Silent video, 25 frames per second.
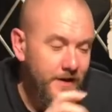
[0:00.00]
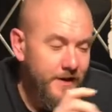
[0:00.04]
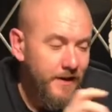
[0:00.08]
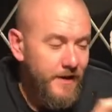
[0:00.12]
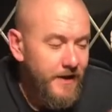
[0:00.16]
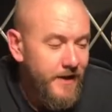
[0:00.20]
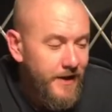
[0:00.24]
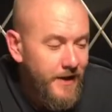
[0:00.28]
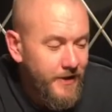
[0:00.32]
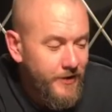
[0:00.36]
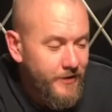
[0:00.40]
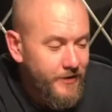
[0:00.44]

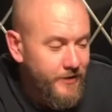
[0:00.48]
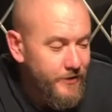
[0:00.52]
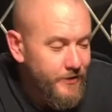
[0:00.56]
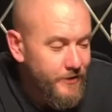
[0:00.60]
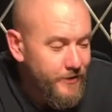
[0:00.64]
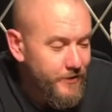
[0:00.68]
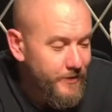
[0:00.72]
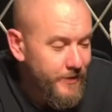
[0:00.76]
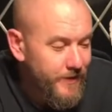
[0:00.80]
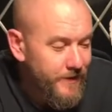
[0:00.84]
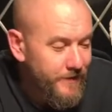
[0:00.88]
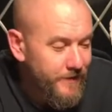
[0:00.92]

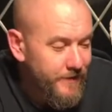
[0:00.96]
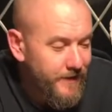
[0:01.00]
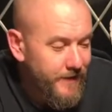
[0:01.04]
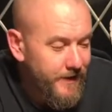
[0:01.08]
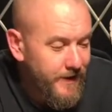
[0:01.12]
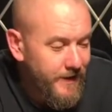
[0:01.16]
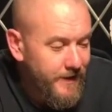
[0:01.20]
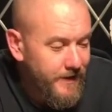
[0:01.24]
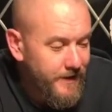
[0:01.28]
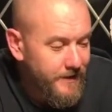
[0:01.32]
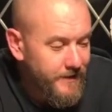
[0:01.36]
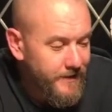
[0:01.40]
issues with
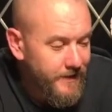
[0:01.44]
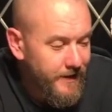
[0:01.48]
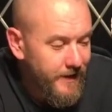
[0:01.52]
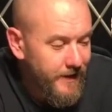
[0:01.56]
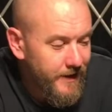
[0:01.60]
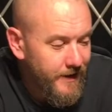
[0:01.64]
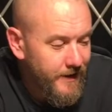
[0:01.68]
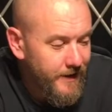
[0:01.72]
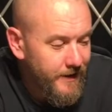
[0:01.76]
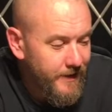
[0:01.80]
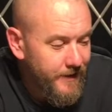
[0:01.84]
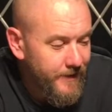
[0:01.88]
these
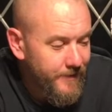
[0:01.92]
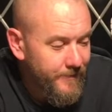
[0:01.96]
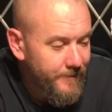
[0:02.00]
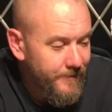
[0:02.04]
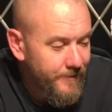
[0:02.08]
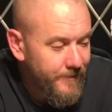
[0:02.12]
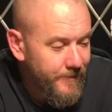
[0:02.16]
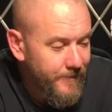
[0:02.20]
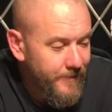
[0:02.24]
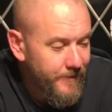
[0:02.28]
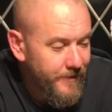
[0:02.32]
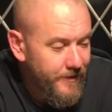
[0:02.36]

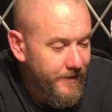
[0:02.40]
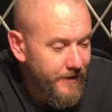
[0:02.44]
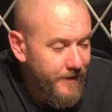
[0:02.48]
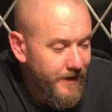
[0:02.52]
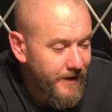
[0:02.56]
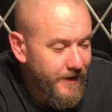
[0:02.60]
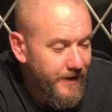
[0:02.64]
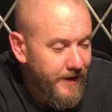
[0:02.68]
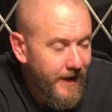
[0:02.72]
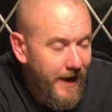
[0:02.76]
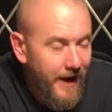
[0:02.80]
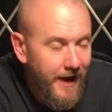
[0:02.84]

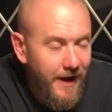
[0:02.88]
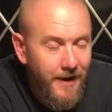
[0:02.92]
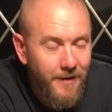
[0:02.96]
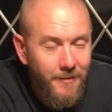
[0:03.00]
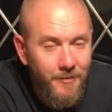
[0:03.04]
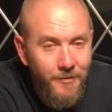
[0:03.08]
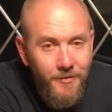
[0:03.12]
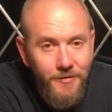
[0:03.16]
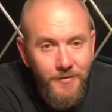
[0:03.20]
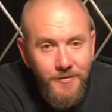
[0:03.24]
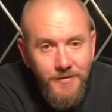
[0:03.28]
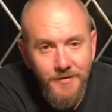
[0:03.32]
thin
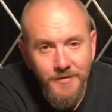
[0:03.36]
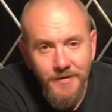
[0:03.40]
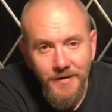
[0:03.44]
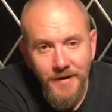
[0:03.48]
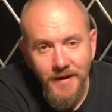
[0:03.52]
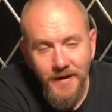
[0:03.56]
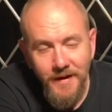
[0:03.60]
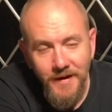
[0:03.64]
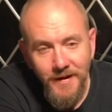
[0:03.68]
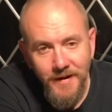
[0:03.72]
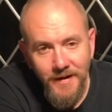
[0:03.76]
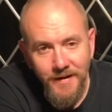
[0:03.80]
cables
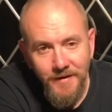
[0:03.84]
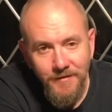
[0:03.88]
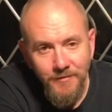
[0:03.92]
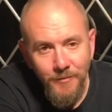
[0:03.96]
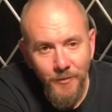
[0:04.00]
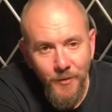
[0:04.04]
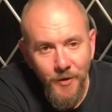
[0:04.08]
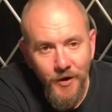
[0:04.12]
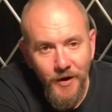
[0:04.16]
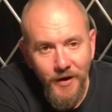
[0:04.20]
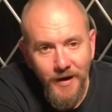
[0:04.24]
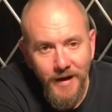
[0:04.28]

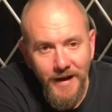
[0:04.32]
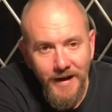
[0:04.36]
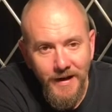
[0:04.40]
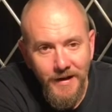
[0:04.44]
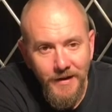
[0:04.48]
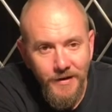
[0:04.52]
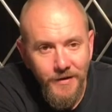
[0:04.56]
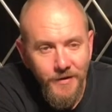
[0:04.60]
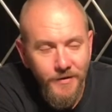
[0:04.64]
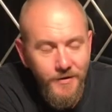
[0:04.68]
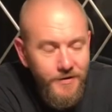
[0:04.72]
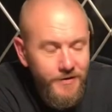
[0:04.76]
working
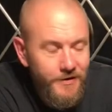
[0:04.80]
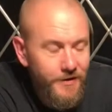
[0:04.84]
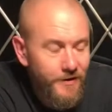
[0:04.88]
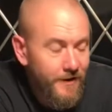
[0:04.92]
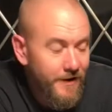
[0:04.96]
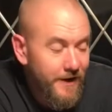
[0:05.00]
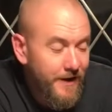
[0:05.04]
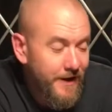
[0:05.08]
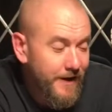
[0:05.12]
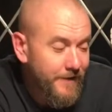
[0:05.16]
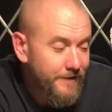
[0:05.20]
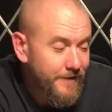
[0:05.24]
loose, so I'm
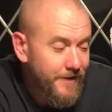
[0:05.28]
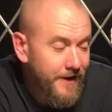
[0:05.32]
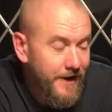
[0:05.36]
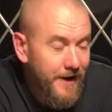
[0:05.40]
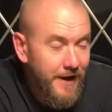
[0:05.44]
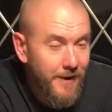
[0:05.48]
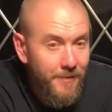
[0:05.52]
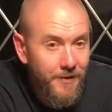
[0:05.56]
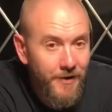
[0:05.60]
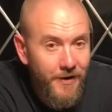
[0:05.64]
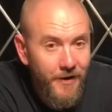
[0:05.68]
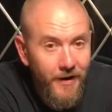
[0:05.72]
going to have to
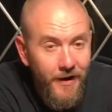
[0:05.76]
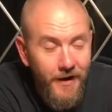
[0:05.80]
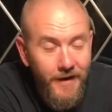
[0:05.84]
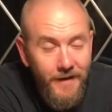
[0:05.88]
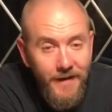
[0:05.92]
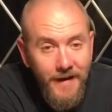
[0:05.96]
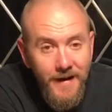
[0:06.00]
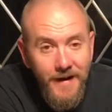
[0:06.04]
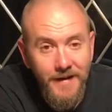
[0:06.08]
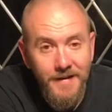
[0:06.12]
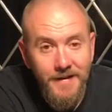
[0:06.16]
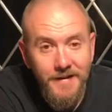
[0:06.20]
keep an eye on
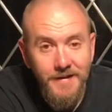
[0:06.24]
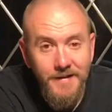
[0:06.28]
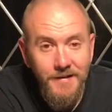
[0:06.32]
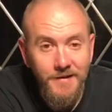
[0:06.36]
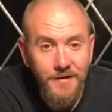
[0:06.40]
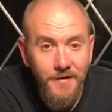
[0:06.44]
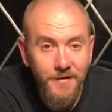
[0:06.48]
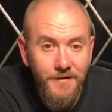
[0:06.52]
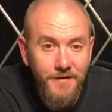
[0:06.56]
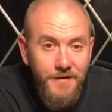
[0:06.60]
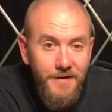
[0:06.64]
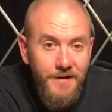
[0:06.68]
that. This is
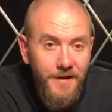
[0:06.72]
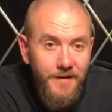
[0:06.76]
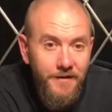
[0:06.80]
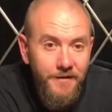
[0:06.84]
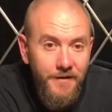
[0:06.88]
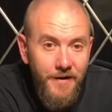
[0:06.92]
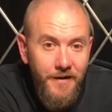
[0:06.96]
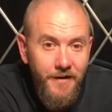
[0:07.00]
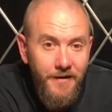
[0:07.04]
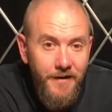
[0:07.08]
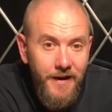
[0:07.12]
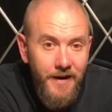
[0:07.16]
obviously a
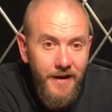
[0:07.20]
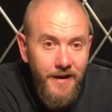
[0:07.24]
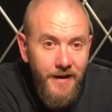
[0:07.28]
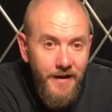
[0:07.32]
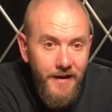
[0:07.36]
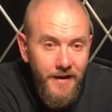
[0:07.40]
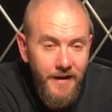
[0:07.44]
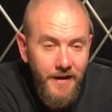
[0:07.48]
very